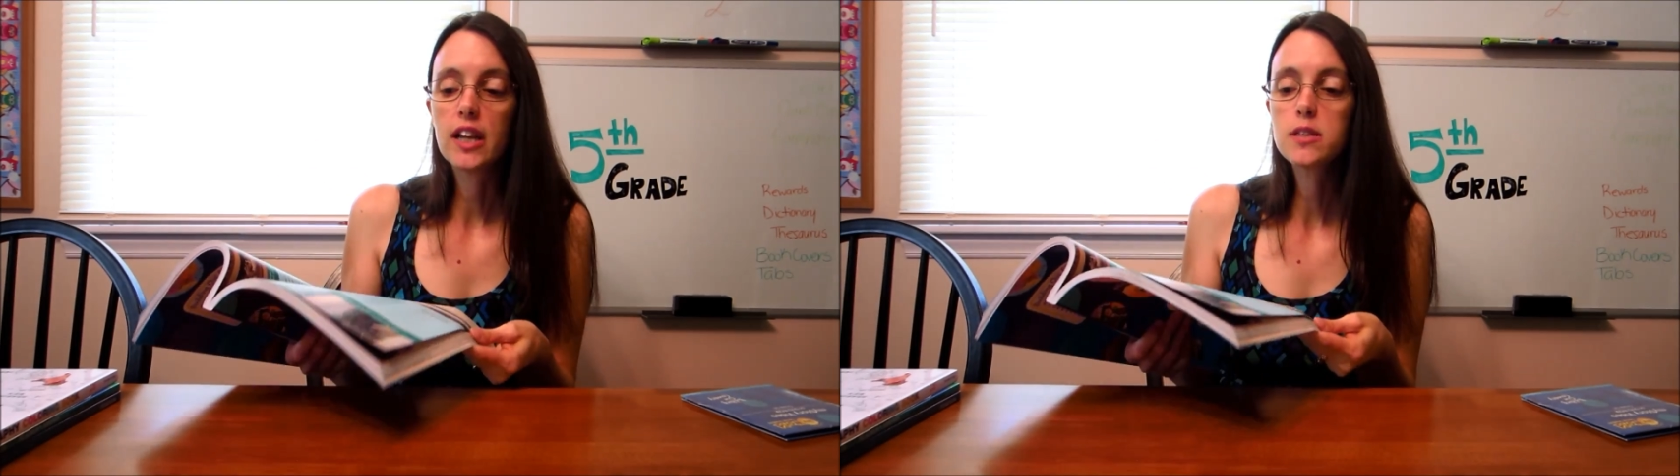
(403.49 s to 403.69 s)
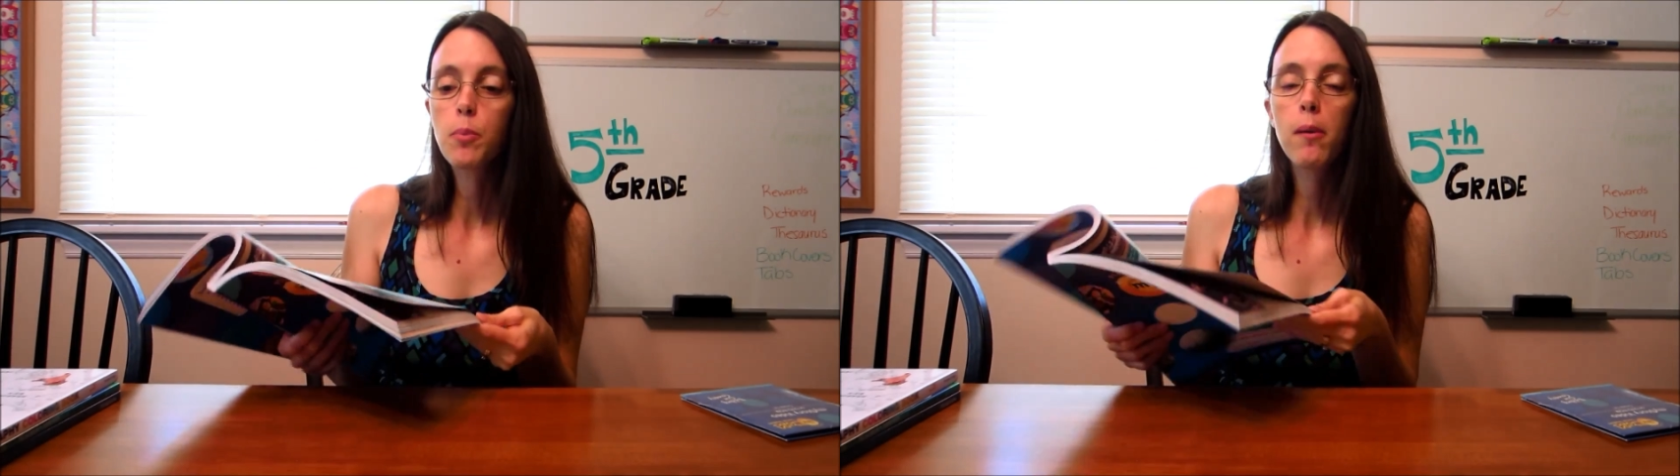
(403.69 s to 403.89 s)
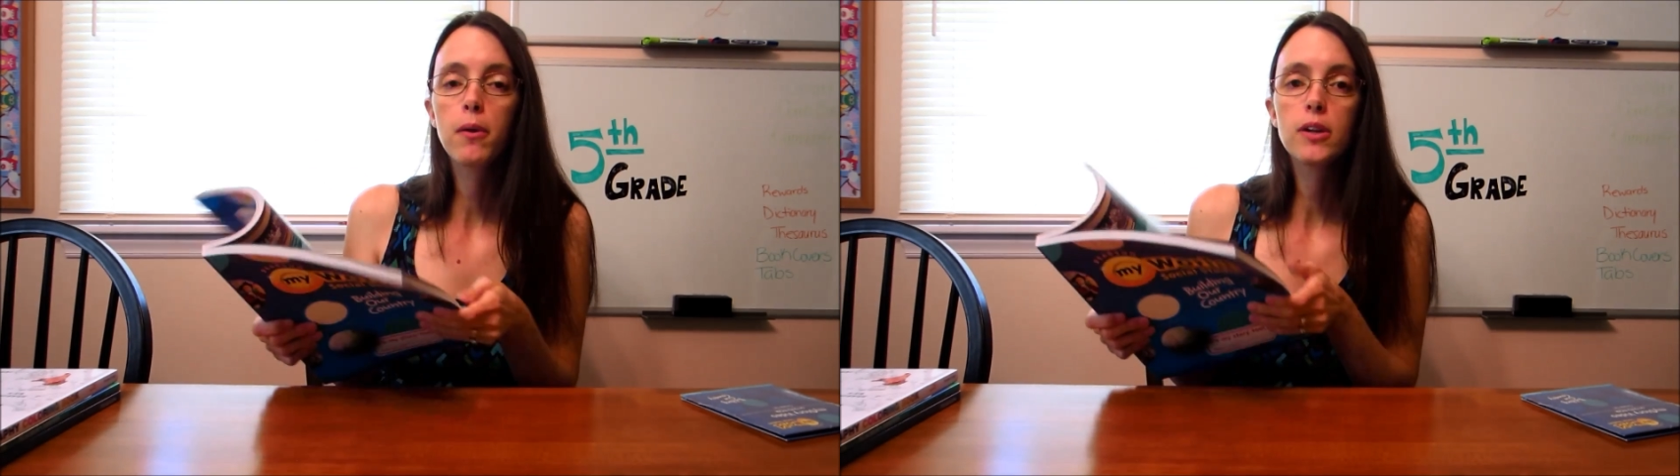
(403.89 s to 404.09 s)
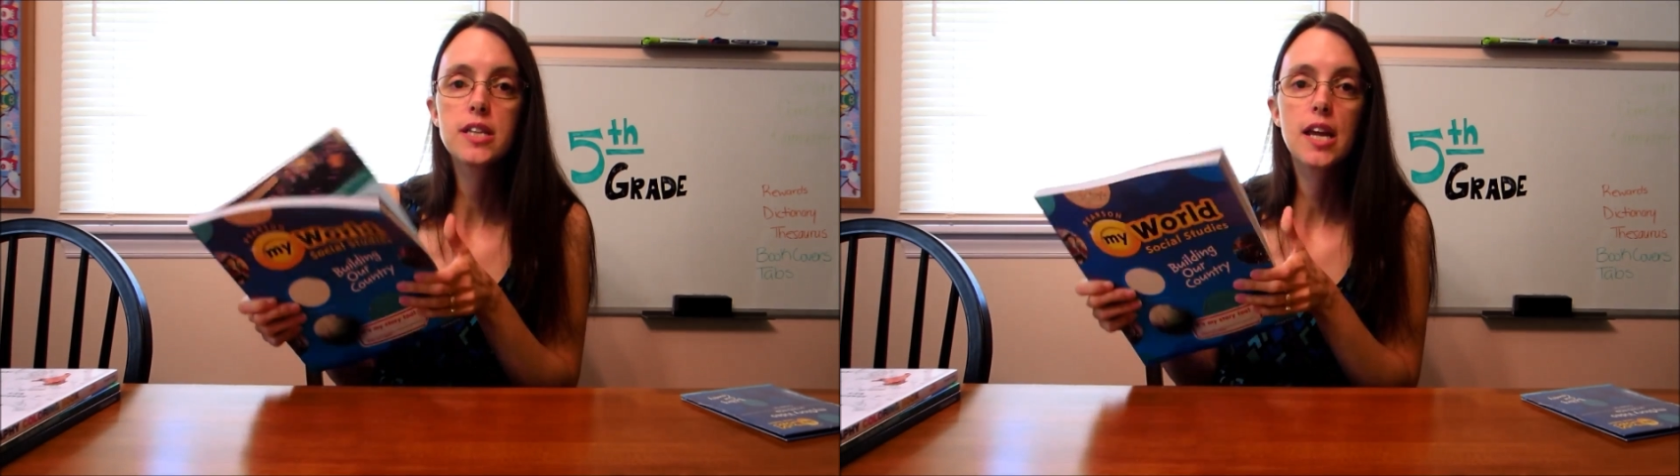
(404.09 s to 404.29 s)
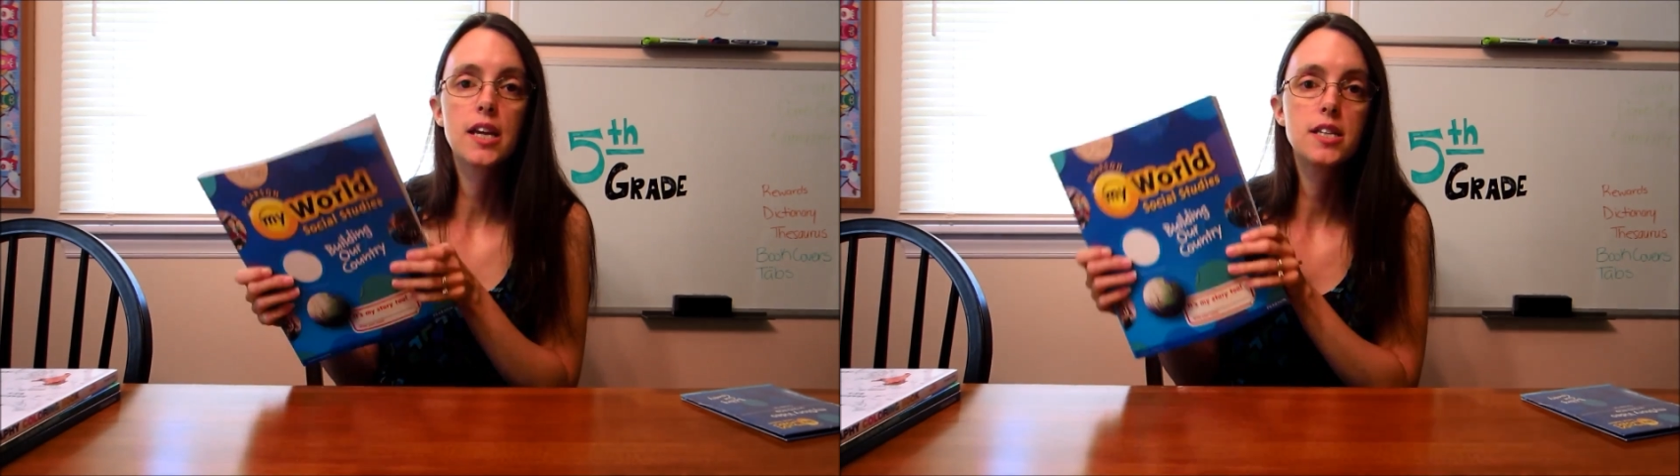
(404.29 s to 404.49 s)
It's probably going
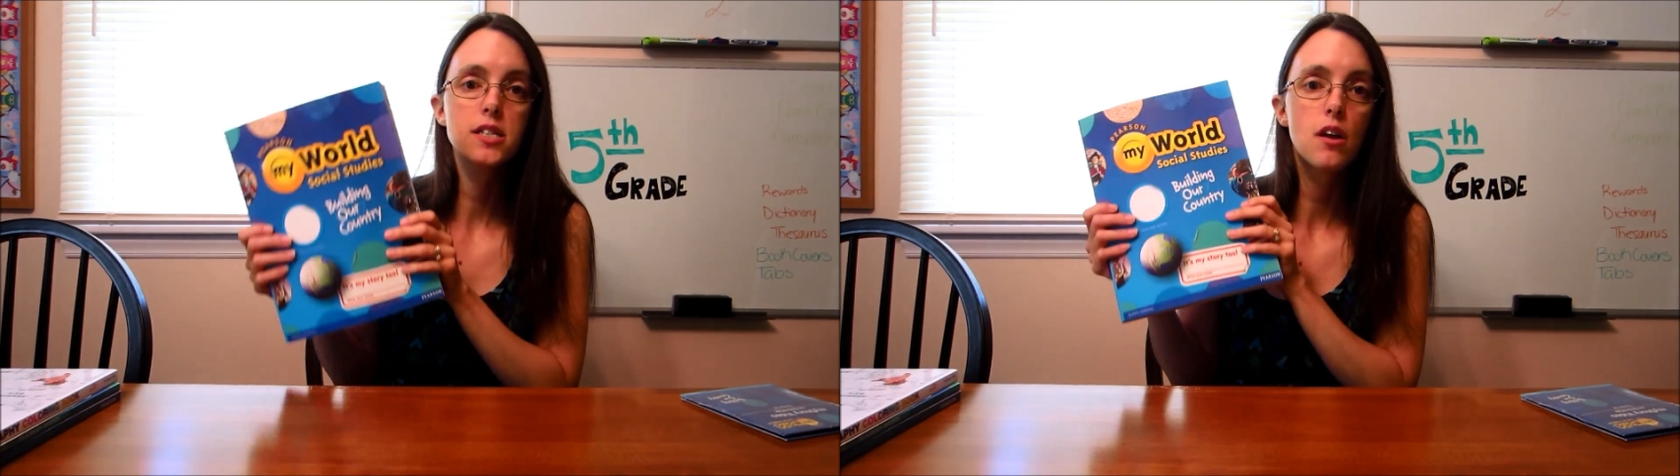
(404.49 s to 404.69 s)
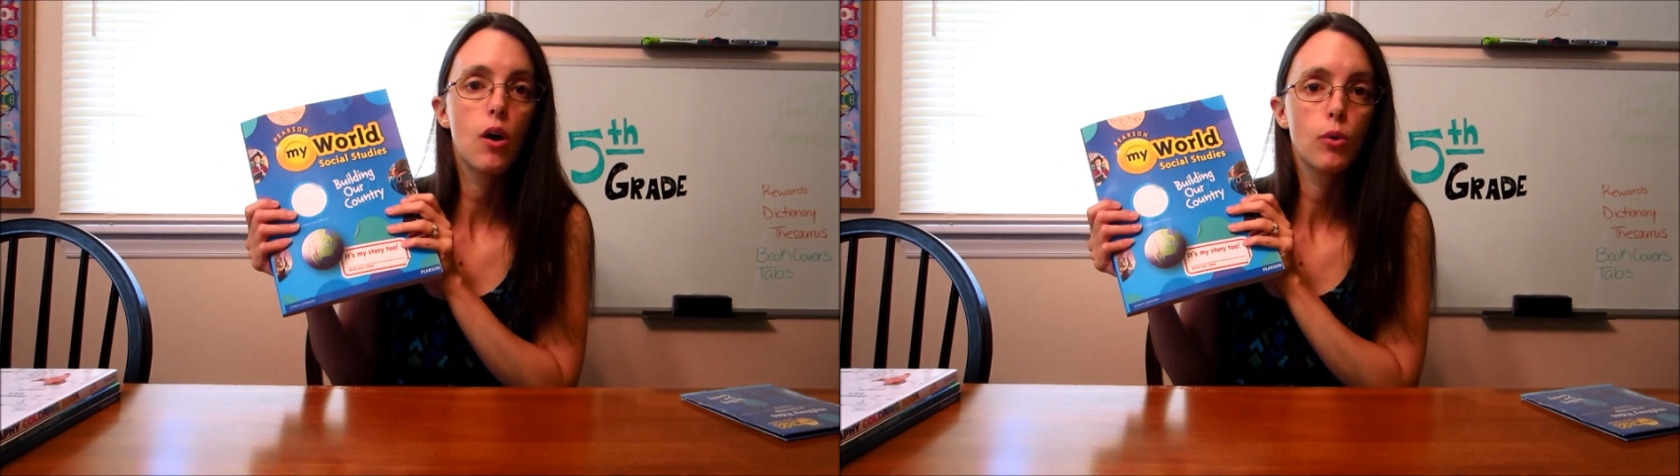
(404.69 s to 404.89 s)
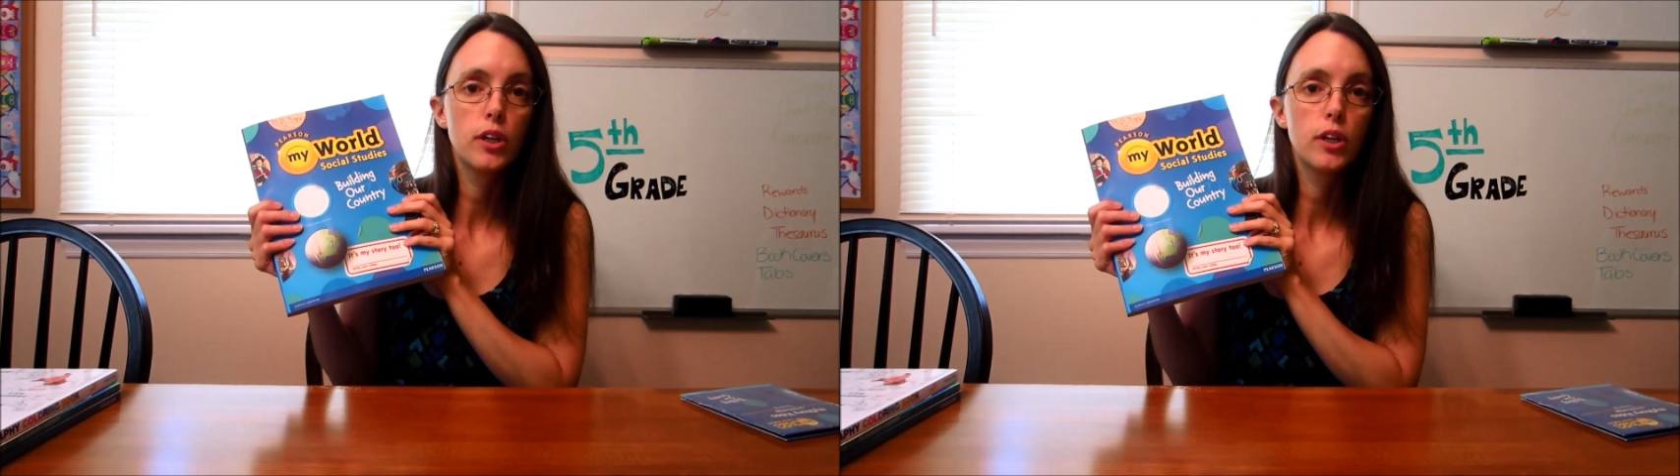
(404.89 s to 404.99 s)
to take us the whole